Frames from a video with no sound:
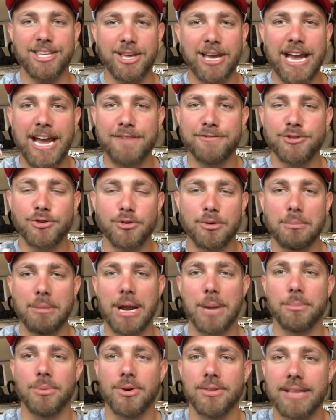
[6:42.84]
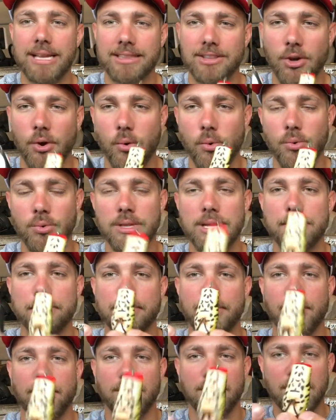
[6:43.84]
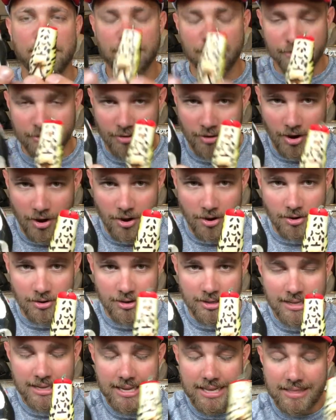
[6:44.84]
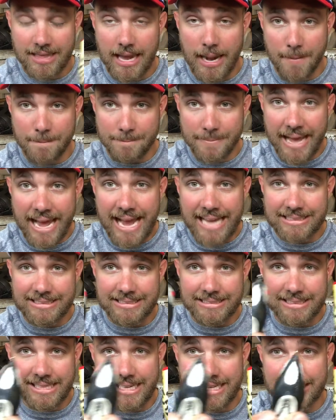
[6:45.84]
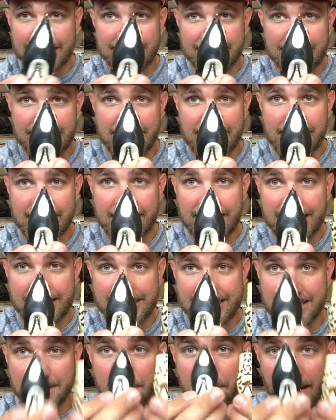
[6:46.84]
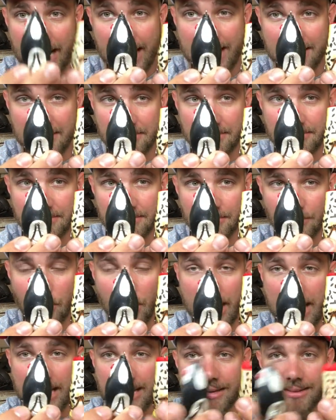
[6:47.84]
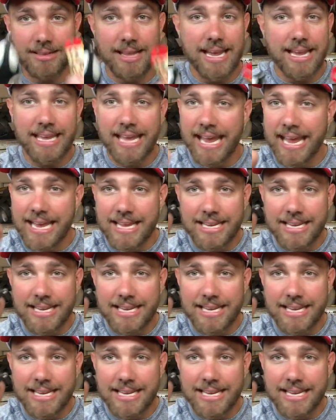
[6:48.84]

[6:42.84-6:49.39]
have to remember that the only part of a frog that a bass is gonna see is the bottom, right? It's